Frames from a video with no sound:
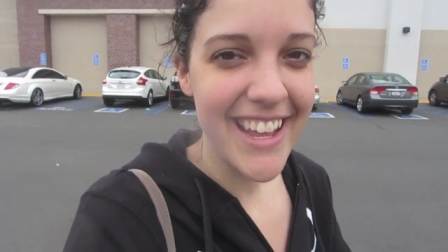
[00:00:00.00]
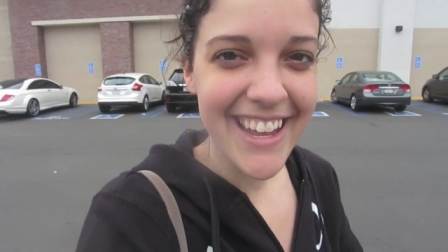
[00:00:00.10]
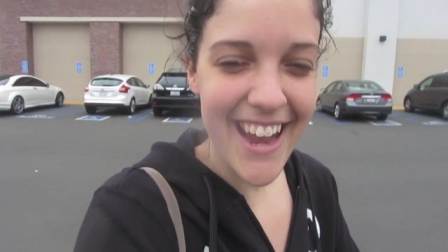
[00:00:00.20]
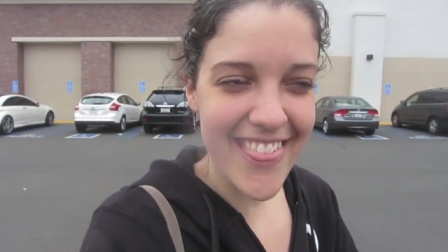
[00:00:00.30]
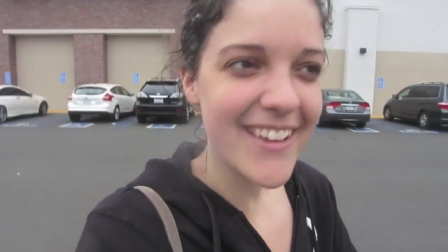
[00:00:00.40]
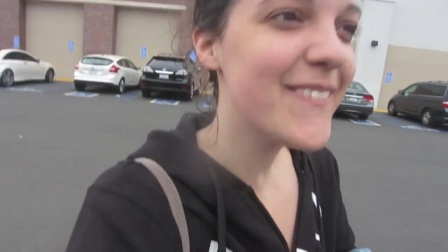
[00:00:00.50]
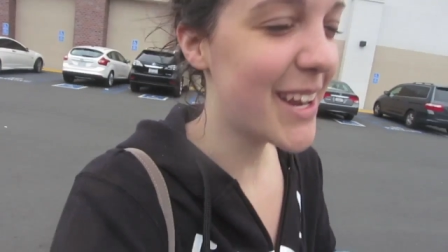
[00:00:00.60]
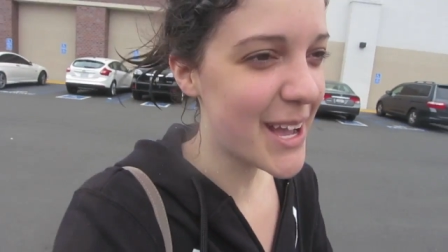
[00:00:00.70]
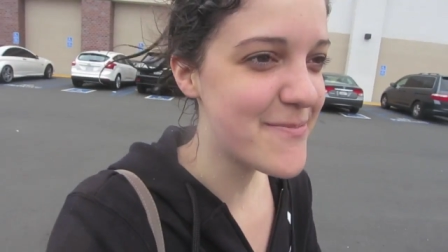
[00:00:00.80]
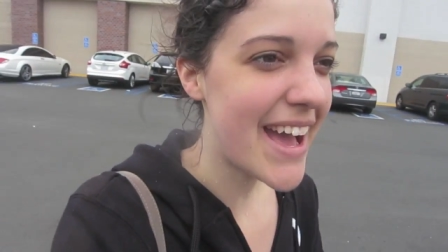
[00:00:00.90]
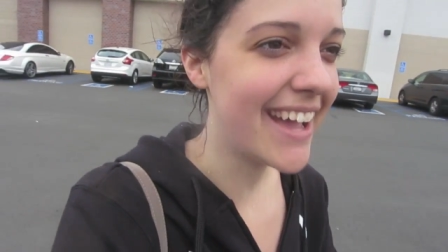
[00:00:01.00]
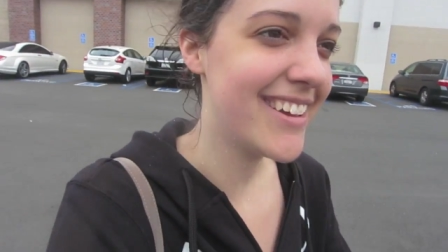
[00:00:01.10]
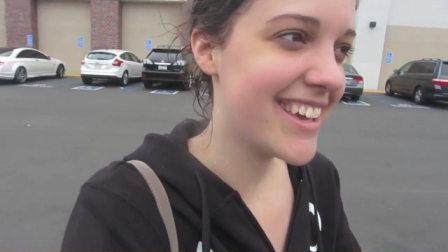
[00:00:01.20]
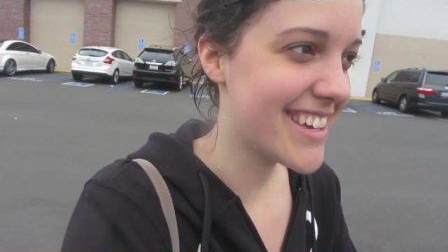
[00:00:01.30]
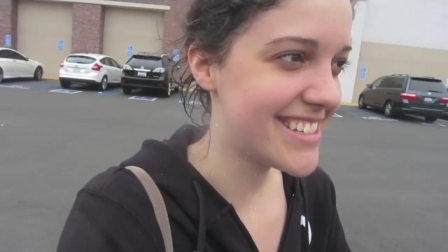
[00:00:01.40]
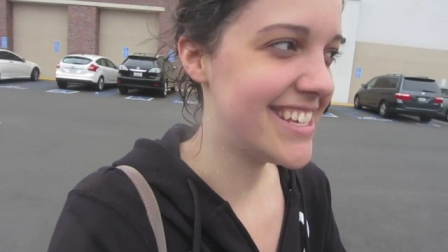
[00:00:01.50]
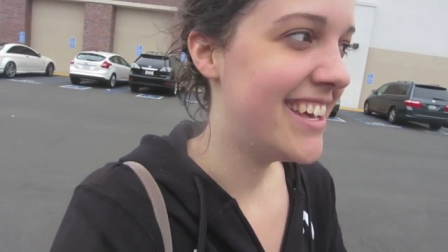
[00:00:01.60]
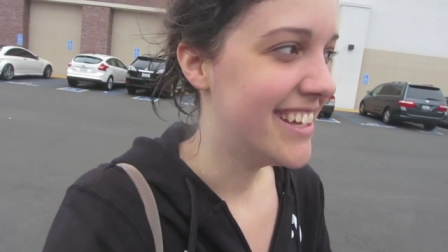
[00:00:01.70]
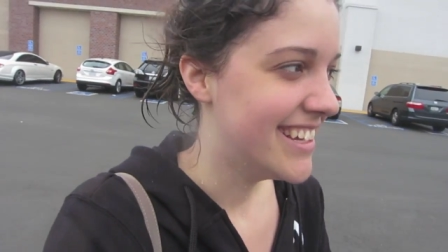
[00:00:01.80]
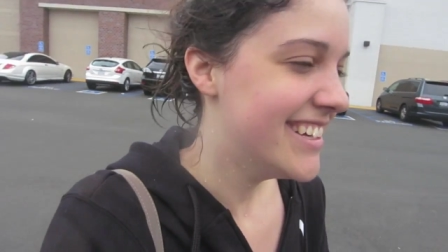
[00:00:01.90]
and I think I'm gonna come back because
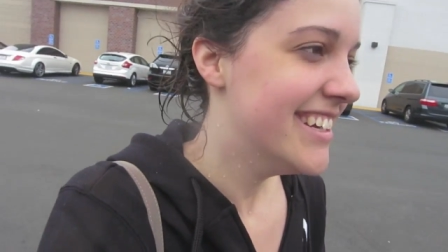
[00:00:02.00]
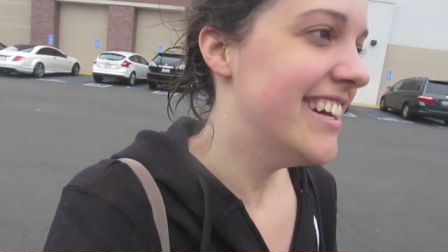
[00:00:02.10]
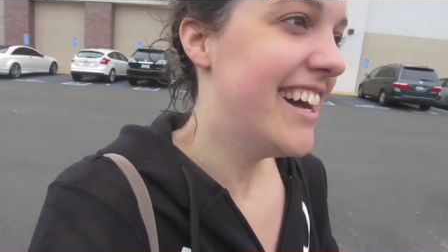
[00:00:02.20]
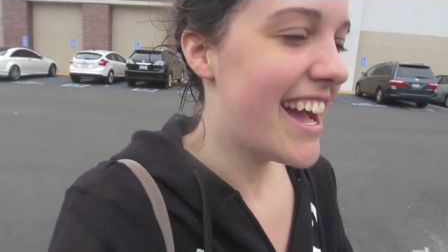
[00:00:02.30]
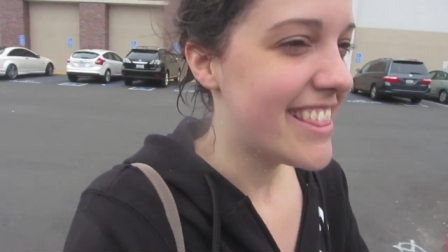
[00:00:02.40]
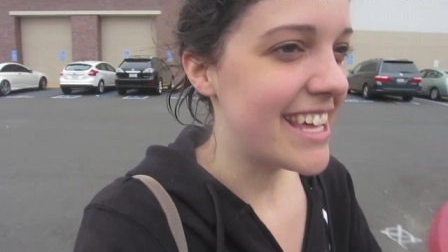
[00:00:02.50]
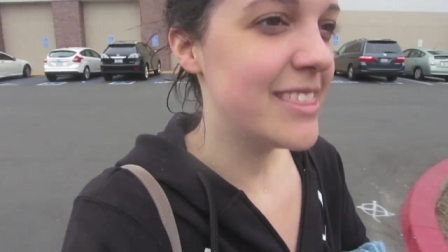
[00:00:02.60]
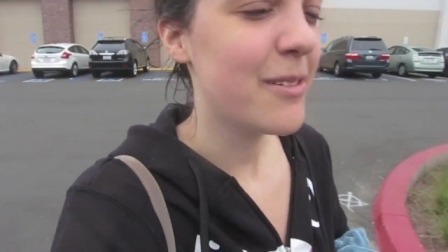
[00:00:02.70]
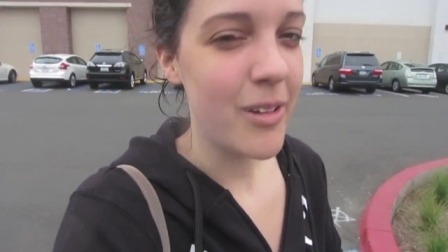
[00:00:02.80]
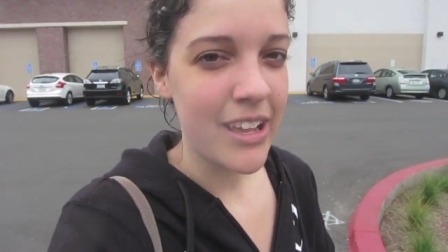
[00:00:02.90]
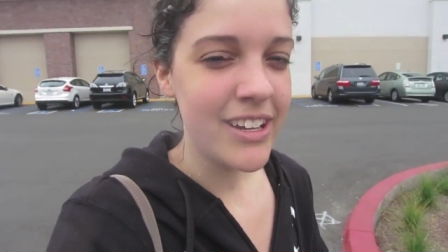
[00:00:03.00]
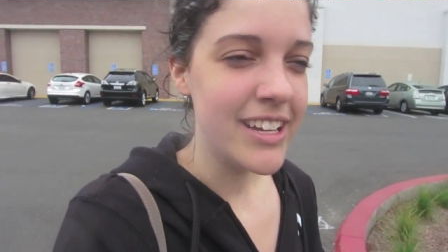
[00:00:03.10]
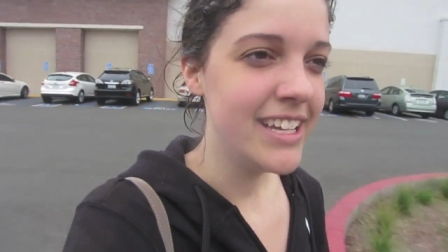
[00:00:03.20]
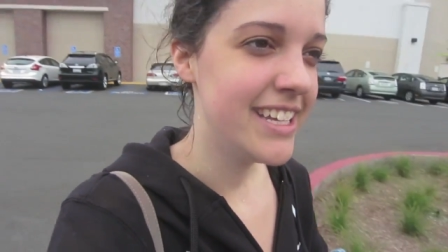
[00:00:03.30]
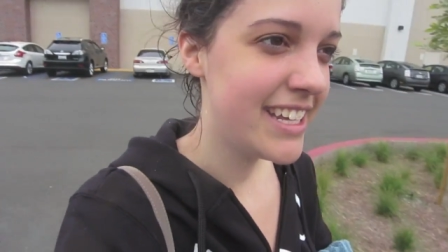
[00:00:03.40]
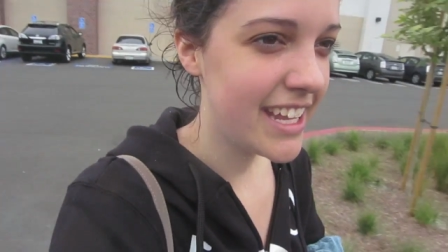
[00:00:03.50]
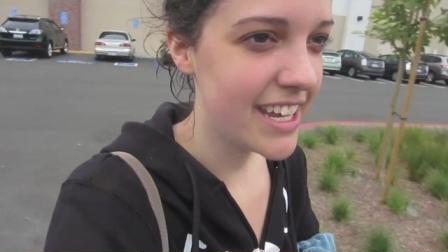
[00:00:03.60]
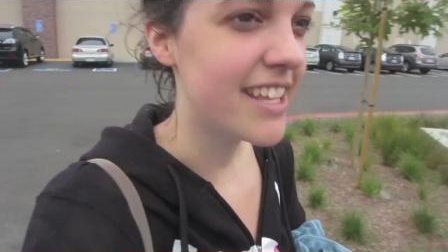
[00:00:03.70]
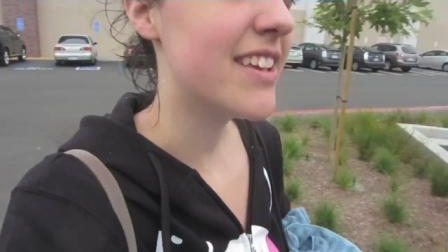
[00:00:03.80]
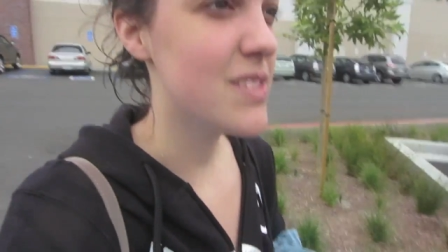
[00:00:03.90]
I like the water
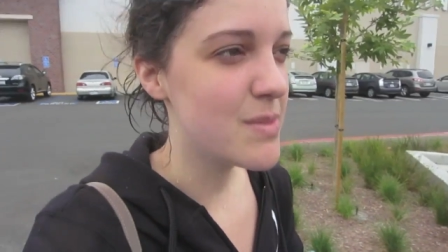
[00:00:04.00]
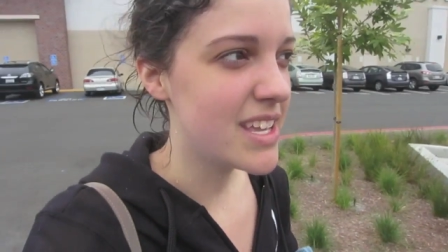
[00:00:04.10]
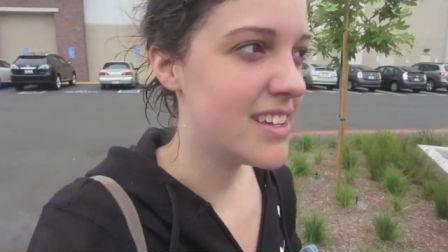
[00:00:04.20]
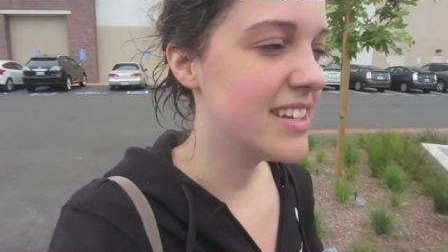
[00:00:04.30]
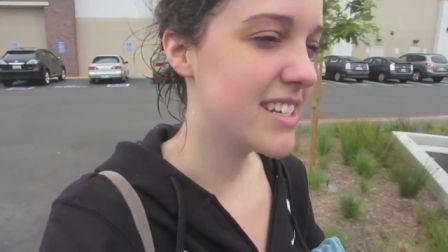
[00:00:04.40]
and it gives me an